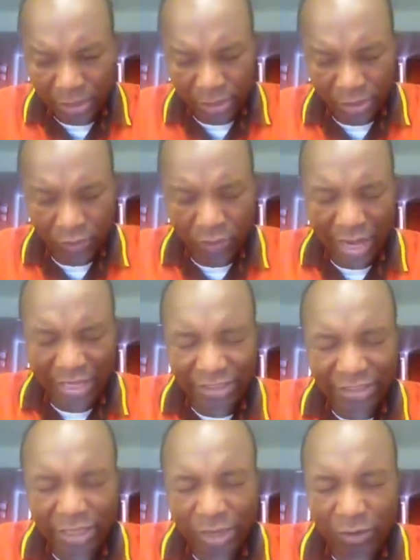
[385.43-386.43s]
You
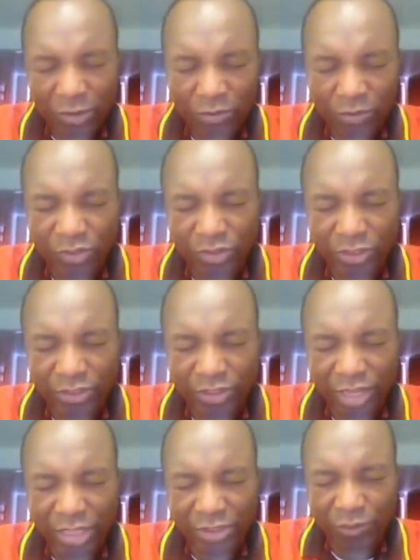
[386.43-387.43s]
answer our questions
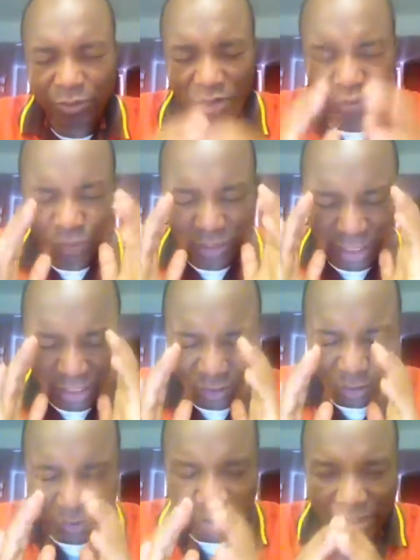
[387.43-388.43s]
and you illuminate
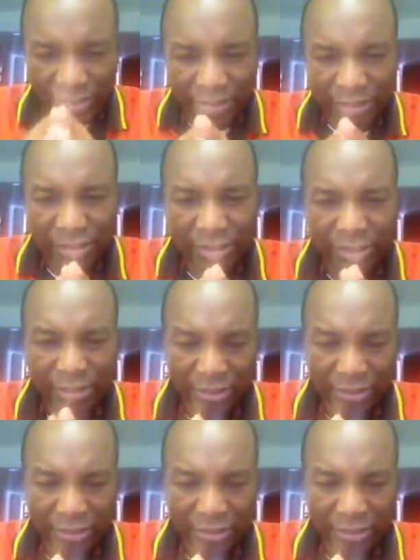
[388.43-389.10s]
our minds,